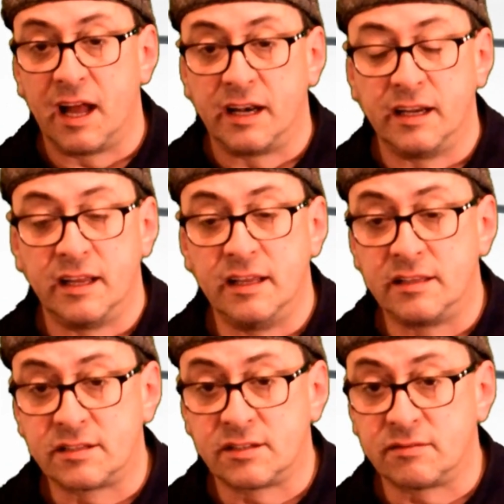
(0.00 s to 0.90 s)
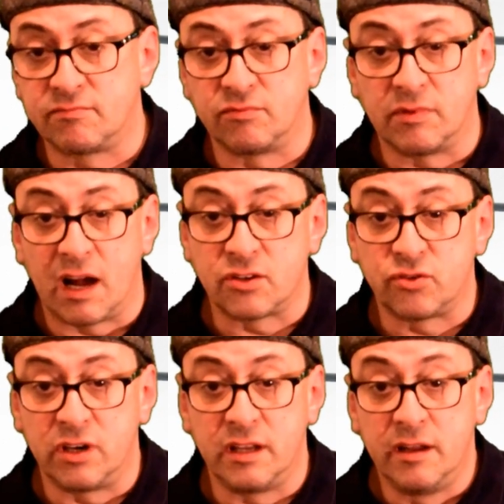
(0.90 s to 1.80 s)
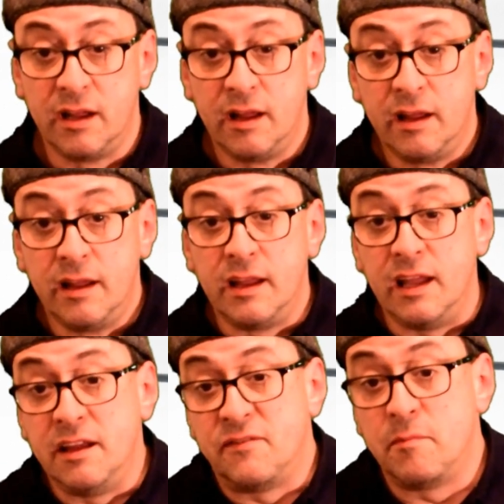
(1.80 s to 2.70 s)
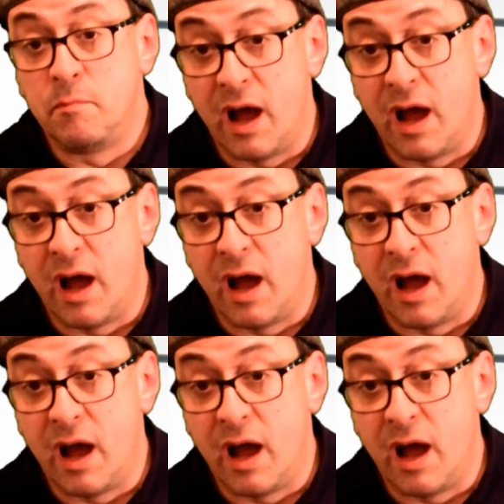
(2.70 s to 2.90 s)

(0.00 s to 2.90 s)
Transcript: and it's actually even